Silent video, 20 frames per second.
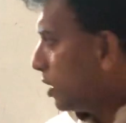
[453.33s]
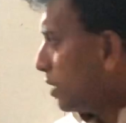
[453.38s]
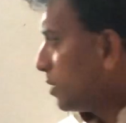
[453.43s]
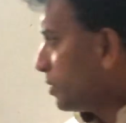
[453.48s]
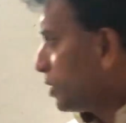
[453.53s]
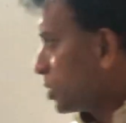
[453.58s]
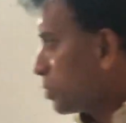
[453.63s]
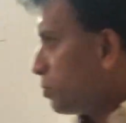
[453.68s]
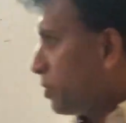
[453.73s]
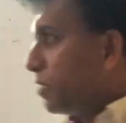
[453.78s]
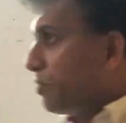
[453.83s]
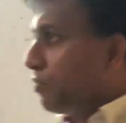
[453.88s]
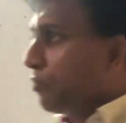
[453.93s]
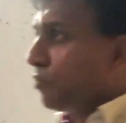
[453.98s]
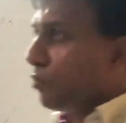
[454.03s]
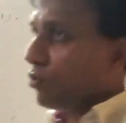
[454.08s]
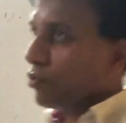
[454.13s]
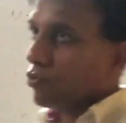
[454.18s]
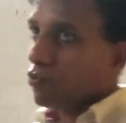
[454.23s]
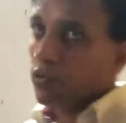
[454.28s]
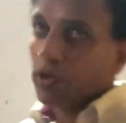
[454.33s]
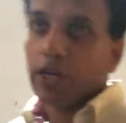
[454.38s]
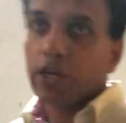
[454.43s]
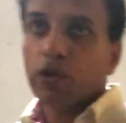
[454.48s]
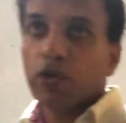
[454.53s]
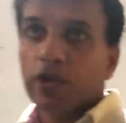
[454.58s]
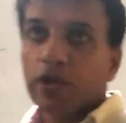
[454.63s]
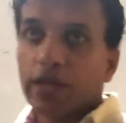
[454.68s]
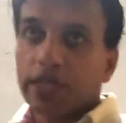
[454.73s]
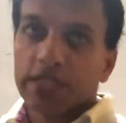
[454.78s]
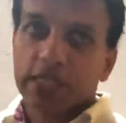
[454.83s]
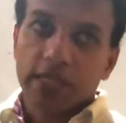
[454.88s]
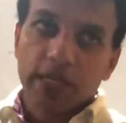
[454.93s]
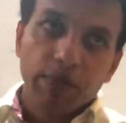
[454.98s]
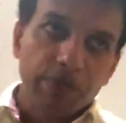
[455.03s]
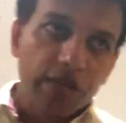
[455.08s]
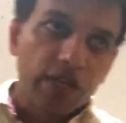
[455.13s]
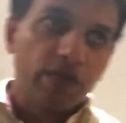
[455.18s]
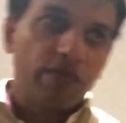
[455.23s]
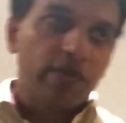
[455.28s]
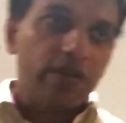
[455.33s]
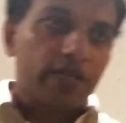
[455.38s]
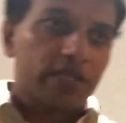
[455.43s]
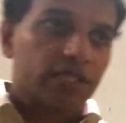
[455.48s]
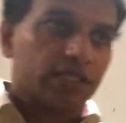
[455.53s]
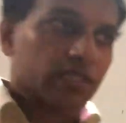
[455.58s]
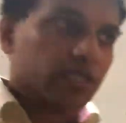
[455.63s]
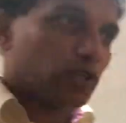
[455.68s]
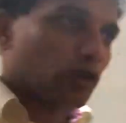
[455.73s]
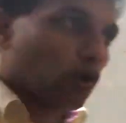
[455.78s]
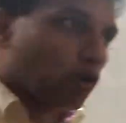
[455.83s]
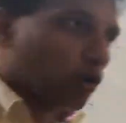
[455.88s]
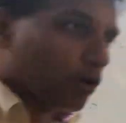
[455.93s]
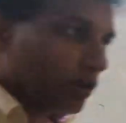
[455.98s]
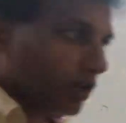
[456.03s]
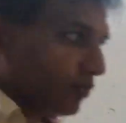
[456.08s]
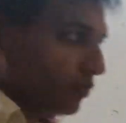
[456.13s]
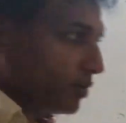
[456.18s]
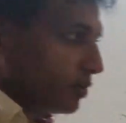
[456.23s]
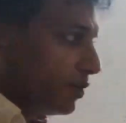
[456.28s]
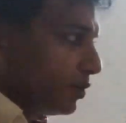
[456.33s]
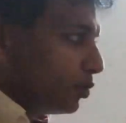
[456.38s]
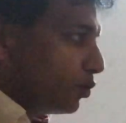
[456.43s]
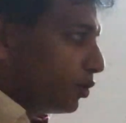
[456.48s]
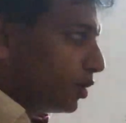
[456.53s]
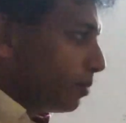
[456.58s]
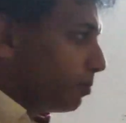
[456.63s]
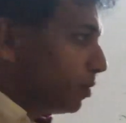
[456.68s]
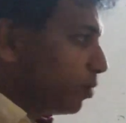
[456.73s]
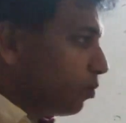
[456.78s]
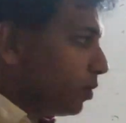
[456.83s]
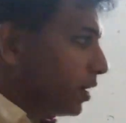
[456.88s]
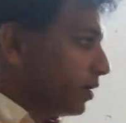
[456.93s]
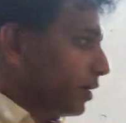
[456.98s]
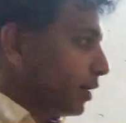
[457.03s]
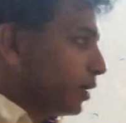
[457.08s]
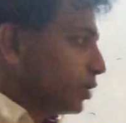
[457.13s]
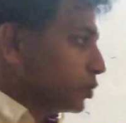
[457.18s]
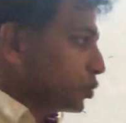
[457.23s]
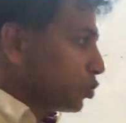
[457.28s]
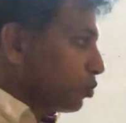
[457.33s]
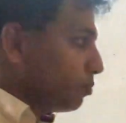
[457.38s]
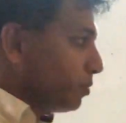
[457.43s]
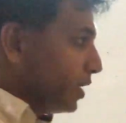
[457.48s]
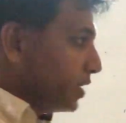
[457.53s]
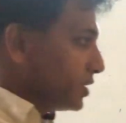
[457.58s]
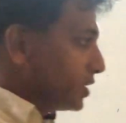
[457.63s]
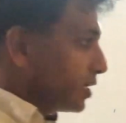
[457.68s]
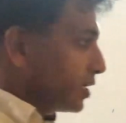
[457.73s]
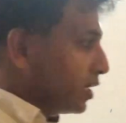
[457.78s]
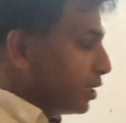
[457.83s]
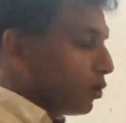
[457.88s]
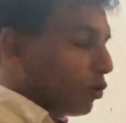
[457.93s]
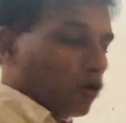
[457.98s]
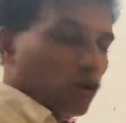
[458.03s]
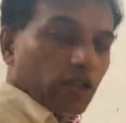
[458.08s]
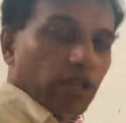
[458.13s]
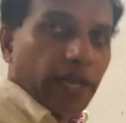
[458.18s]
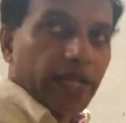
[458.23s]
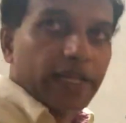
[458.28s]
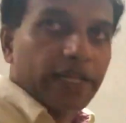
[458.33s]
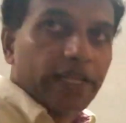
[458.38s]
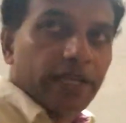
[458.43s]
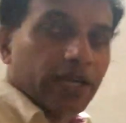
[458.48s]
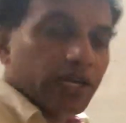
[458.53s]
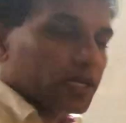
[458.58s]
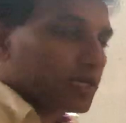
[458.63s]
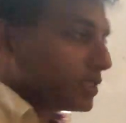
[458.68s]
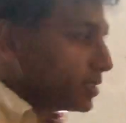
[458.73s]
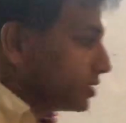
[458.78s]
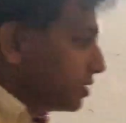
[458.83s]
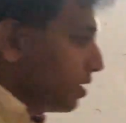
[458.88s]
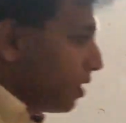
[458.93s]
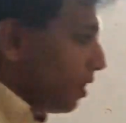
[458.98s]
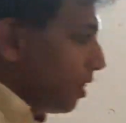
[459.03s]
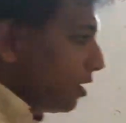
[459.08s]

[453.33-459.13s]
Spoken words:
This is my 4th video. You can see previous in order for video number 1. I show basically all the ideas.